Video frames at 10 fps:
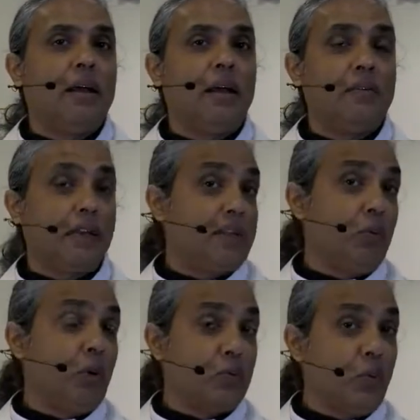that
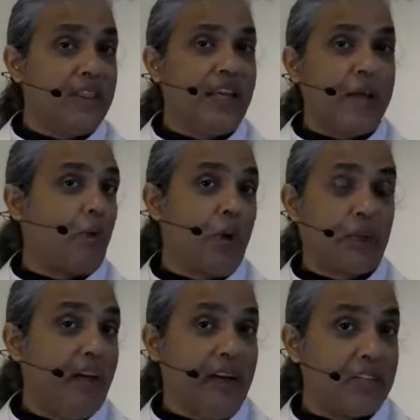he was with them,
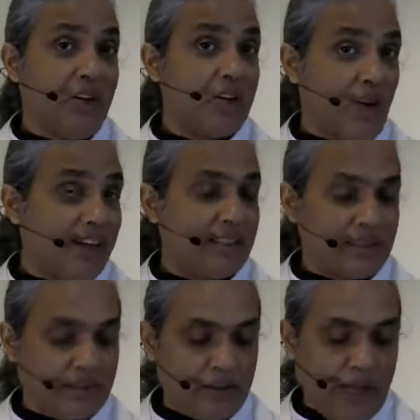although he does not
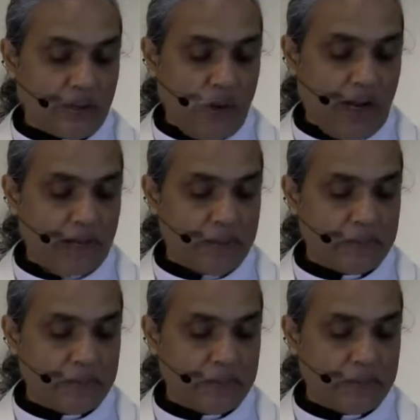write that way.